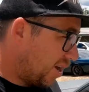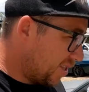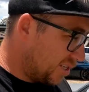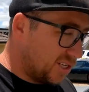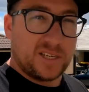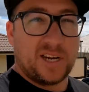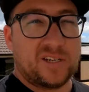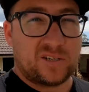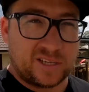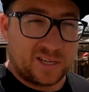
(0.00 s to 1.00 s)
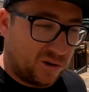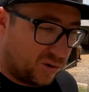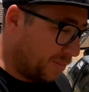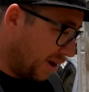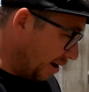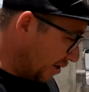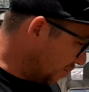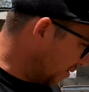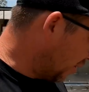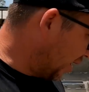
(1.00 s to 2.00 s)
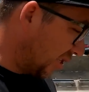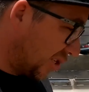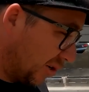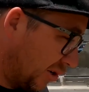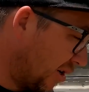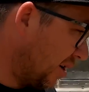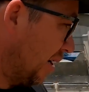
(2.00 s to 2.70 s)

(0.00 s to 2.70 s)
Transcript: I think it's just an interesting little comparison between the two